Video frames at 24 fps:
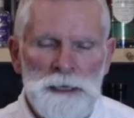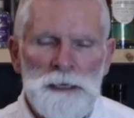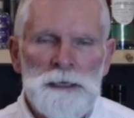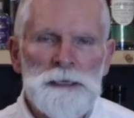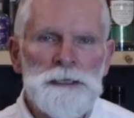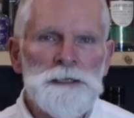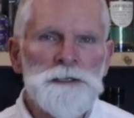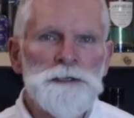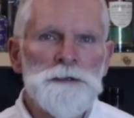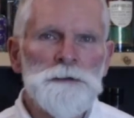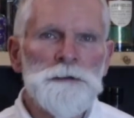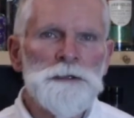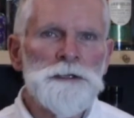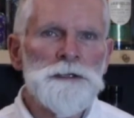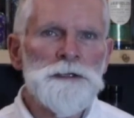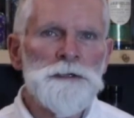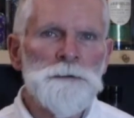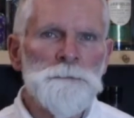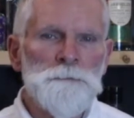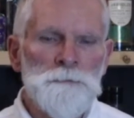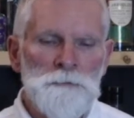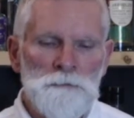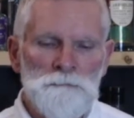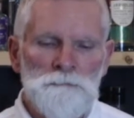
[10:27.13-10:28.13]
and he's doing
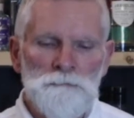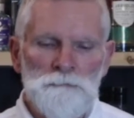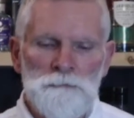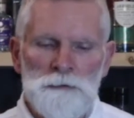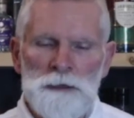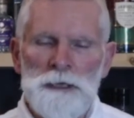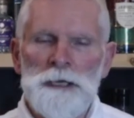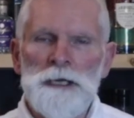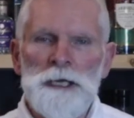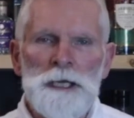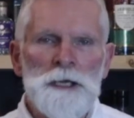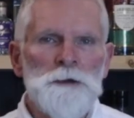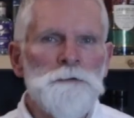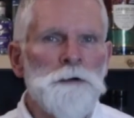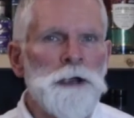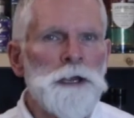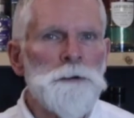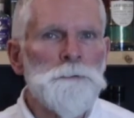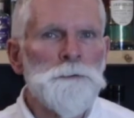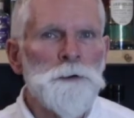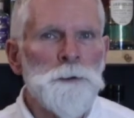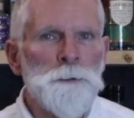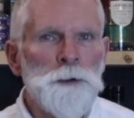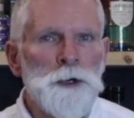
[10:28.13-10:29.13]
some really
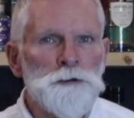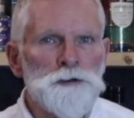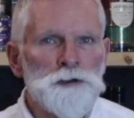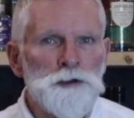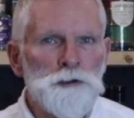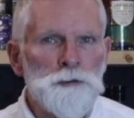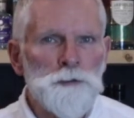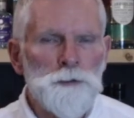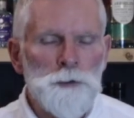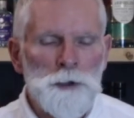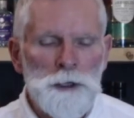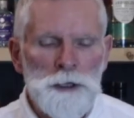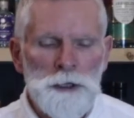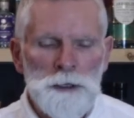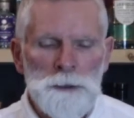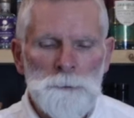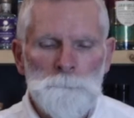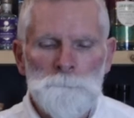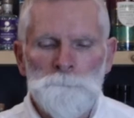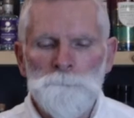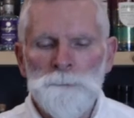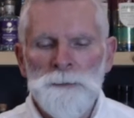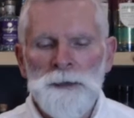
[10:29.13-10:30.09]
great promotional work.